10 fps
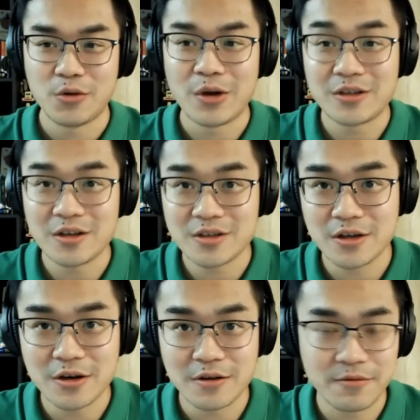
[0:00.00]
We did the
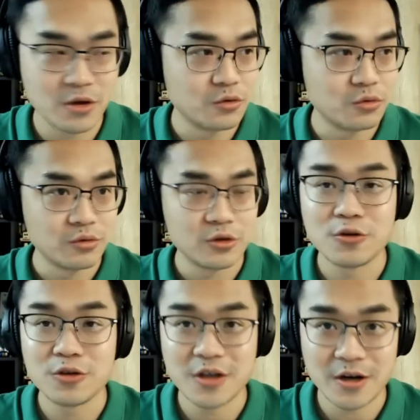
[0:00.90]
interview
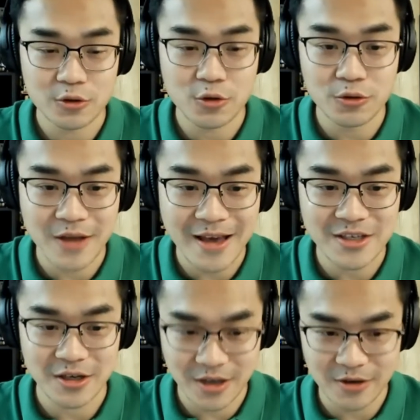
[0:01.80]
two year two
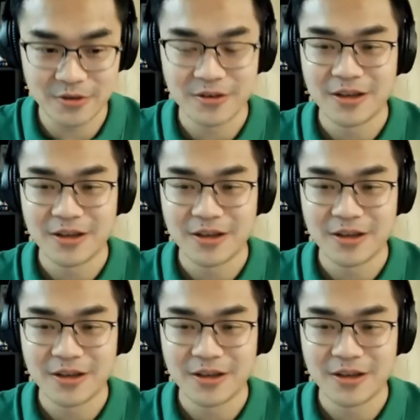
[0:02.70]
days ago,